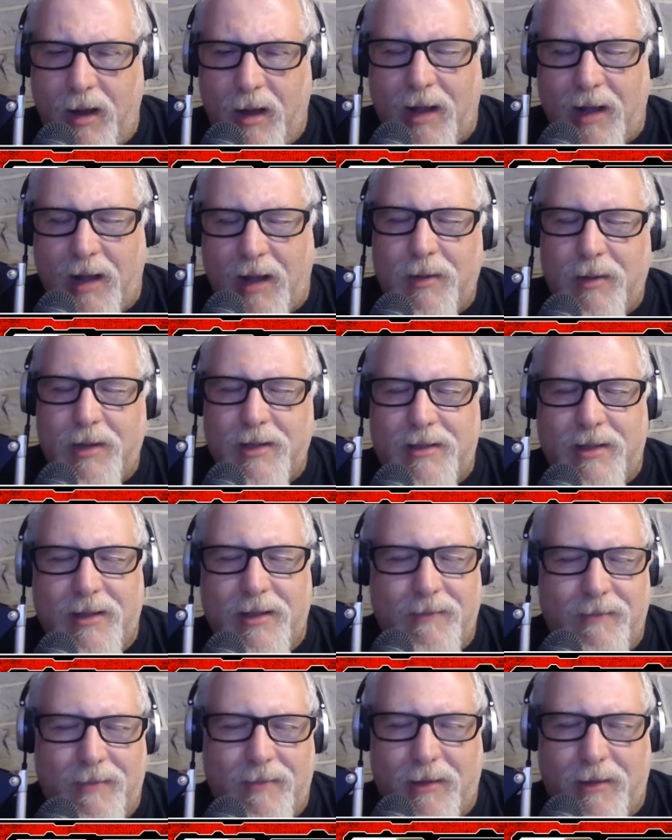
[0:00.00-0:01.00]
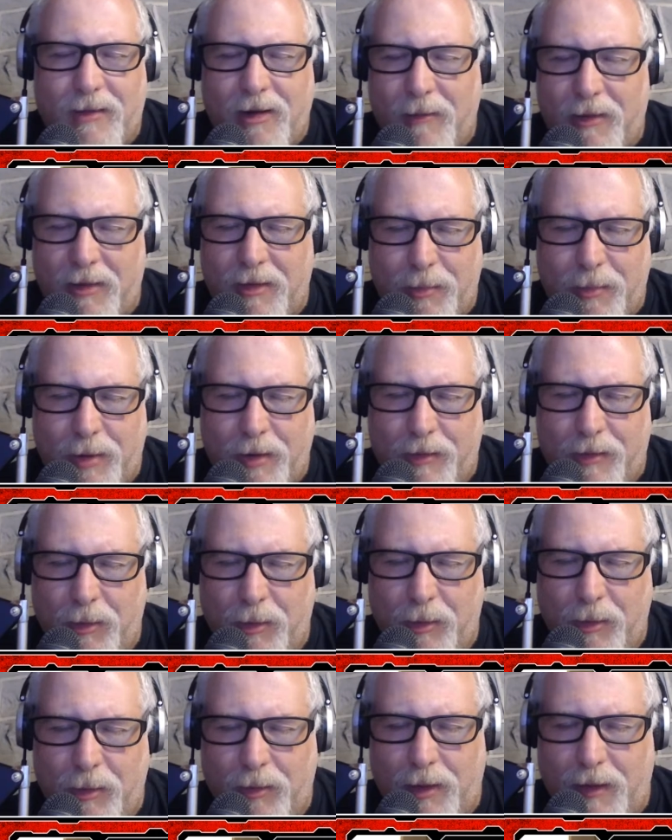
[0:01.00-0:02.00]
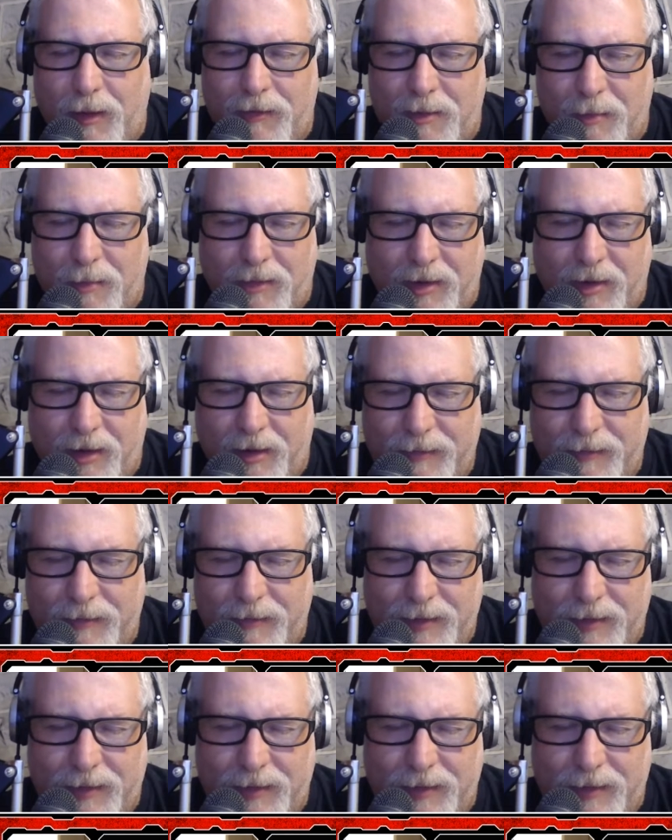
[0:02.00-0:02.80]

Oh God, what is the term for the person who loves themselves?